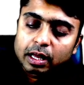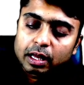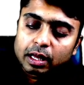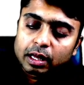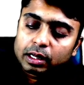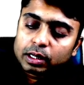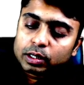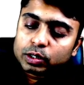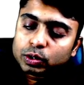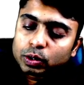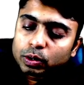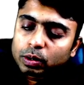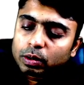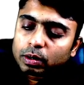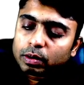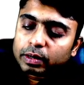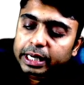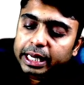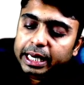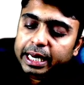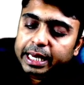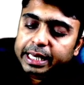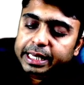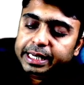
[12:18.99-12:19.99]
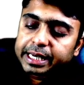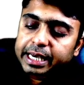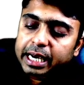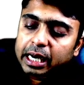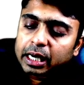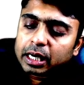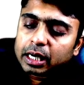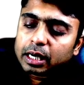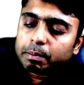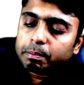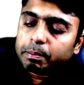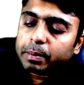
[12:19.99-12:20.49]
So in a young
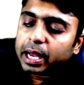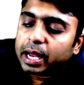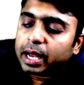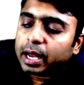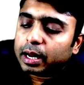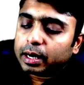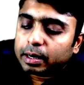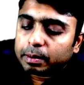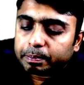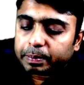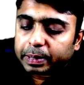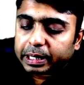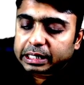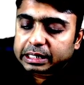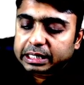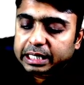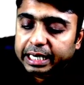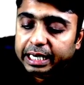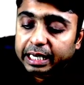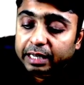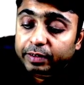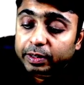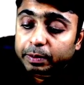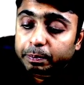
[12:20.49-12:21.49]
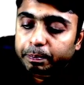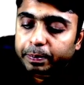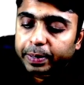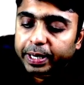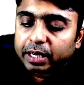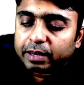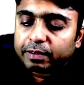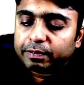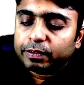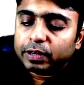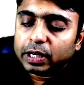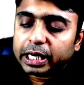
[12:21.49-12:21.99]
man presenting with
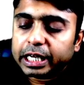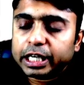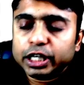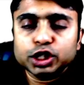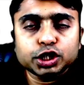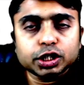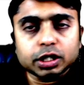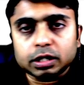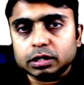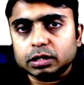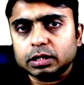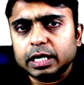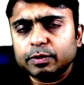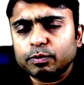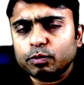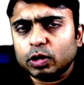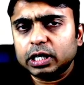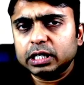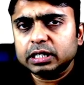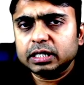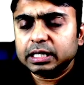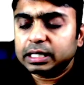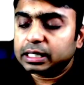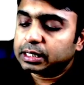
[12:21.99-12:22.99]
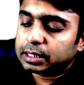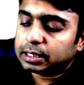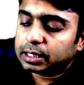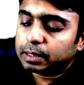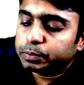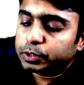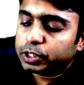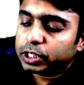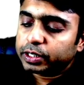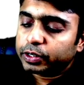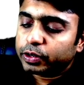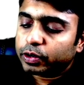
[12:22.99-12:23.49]
painful lesions, and what is the
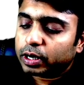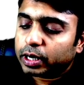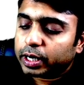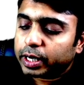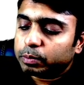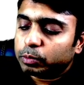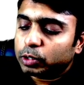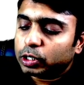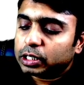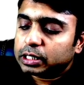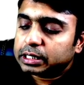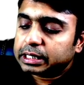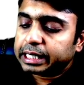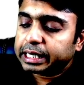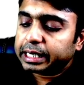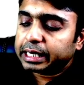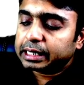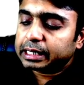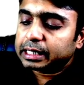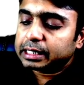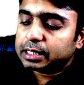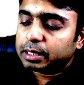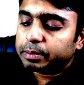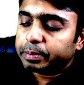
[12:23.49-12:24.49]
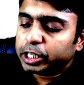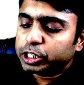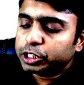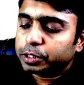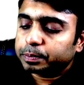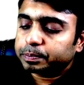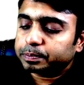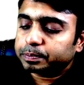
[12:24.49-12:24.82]
description you are able to see in this image?